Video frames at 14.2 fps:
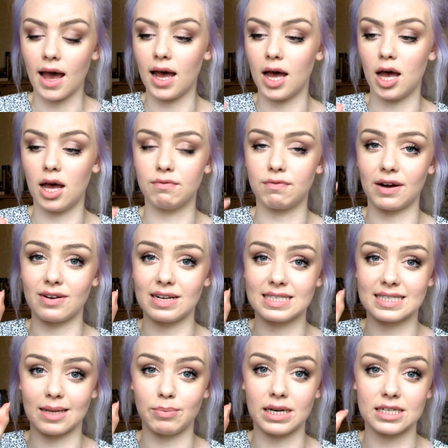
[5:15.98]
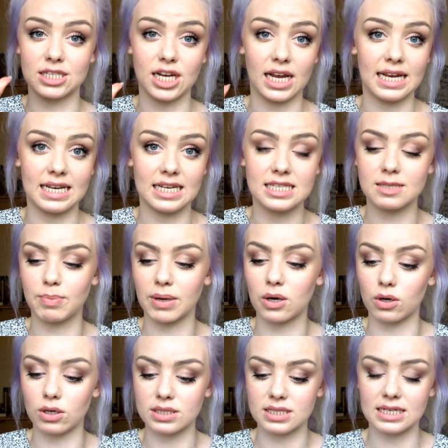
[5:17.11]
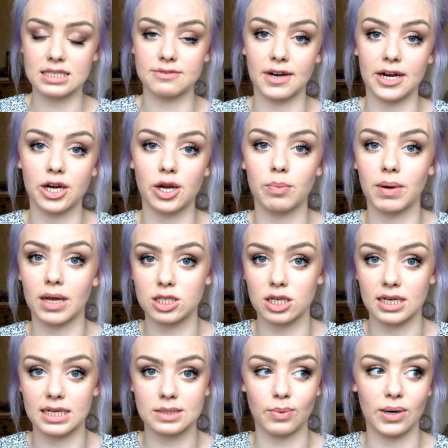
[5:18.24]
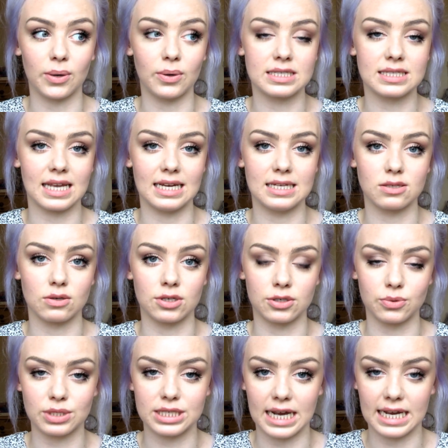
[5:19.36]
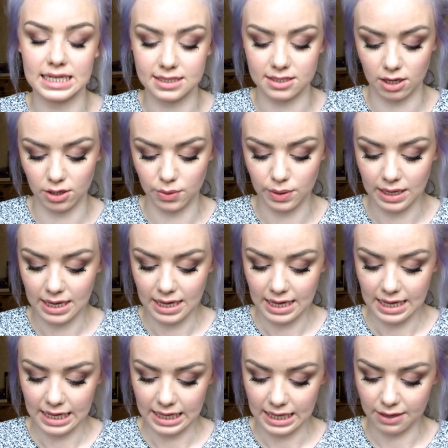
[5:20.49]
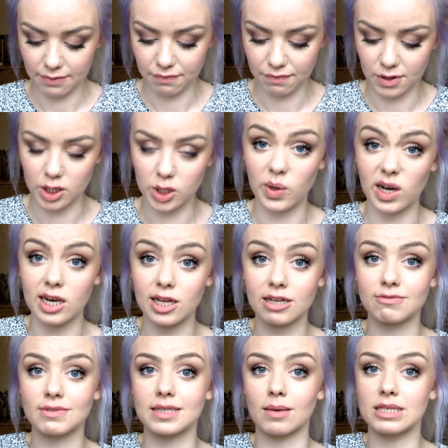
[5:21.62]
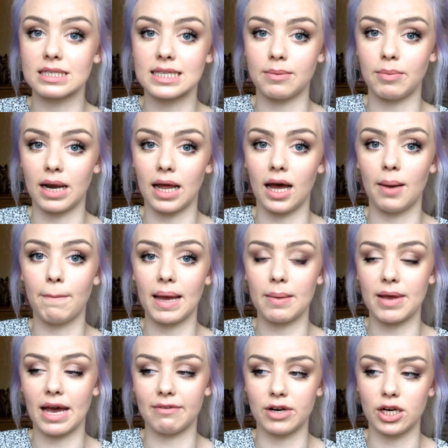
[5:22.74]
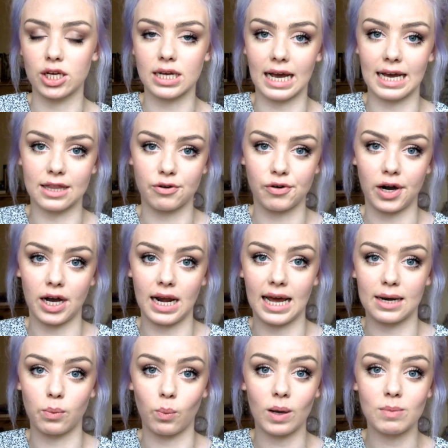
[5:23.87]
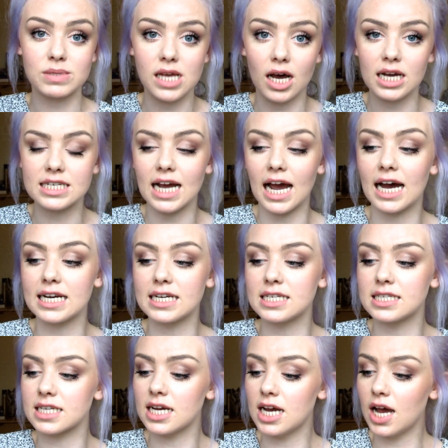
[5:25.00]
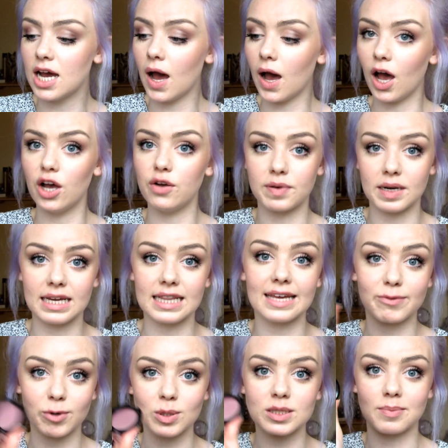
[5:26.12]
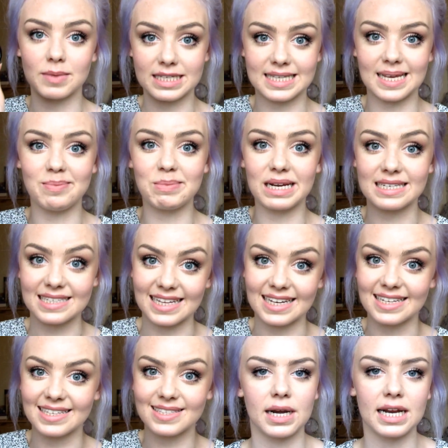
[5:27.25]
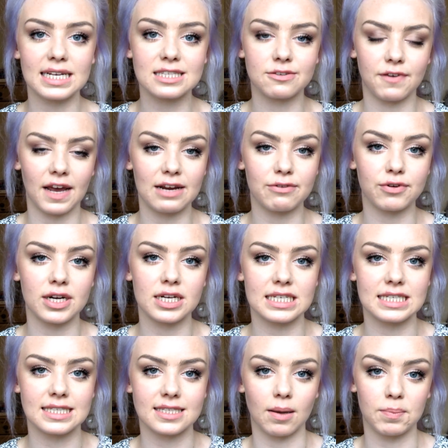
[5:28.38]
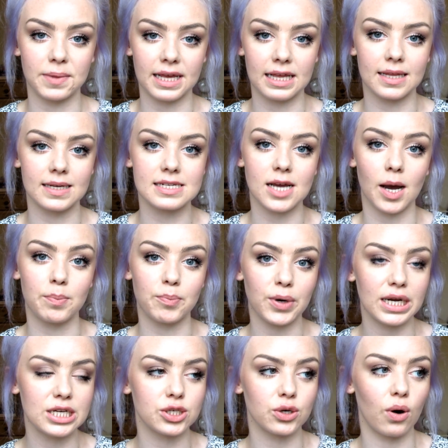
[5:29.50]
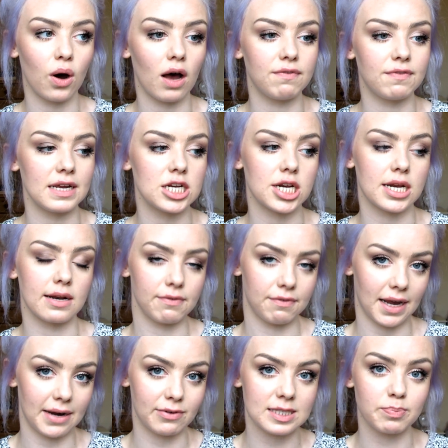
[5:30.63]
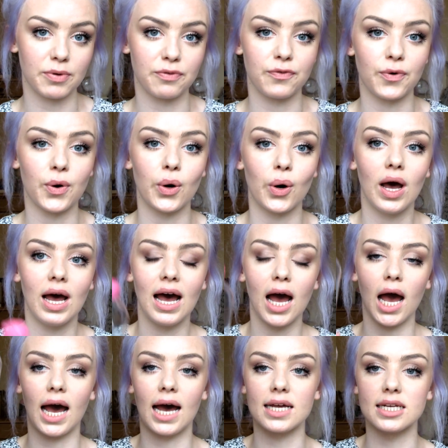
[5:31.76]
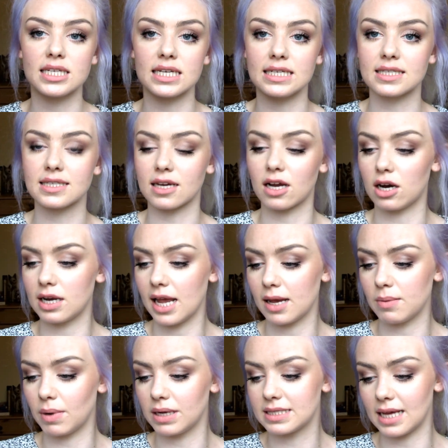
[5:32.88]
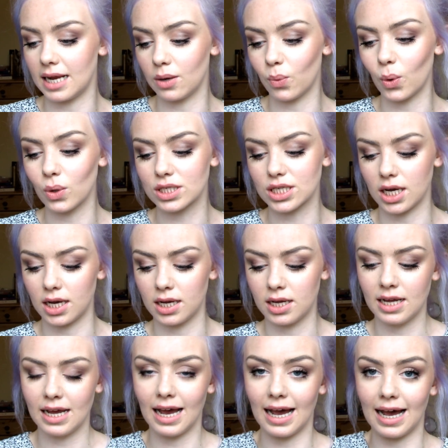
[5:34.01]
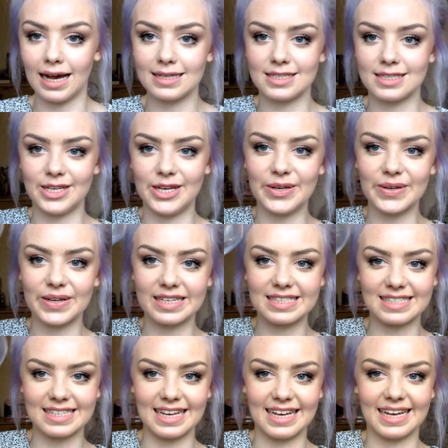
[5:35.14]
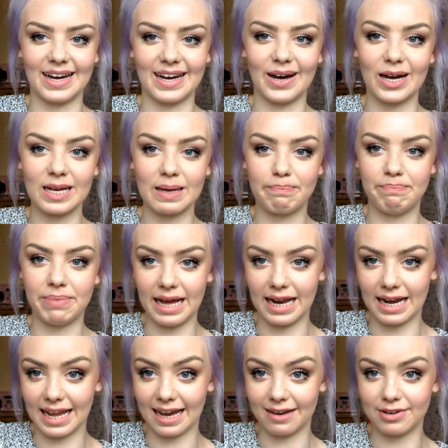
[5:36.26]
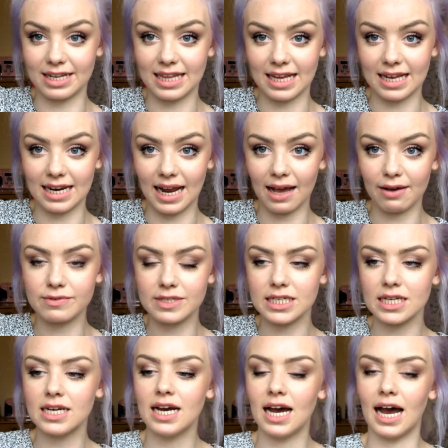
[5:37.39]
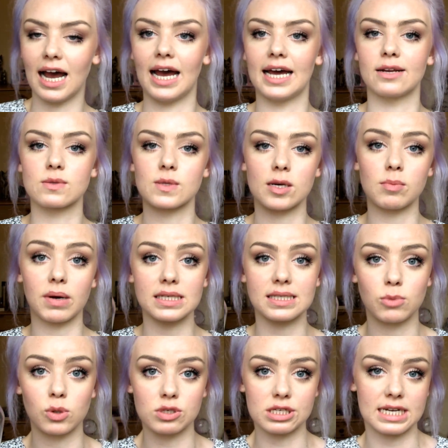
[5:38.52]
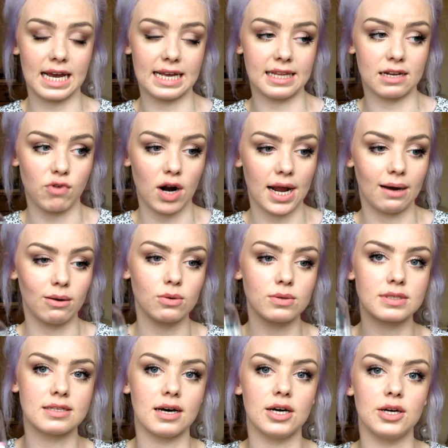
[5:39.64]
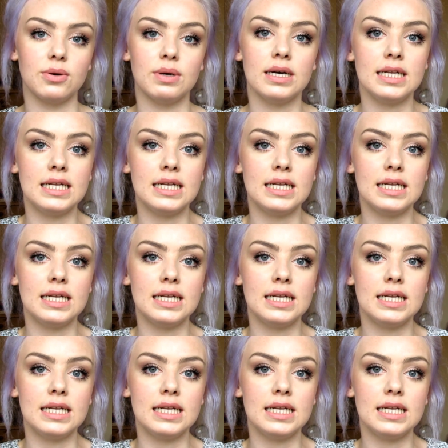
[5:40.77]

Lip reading: very similar shades because it's a very good blusher as well. It stays on all day, so if you are looking for something similar, maybe have a look at the Kryolan website and hopefully they've got something similar to this. Next favourite is something that I'm pretty sure I featured in a favourites before, and it's the Garnier Micellar Water. As you can see, I barely have anything left, and I was going to buy some more today and they'd run out, so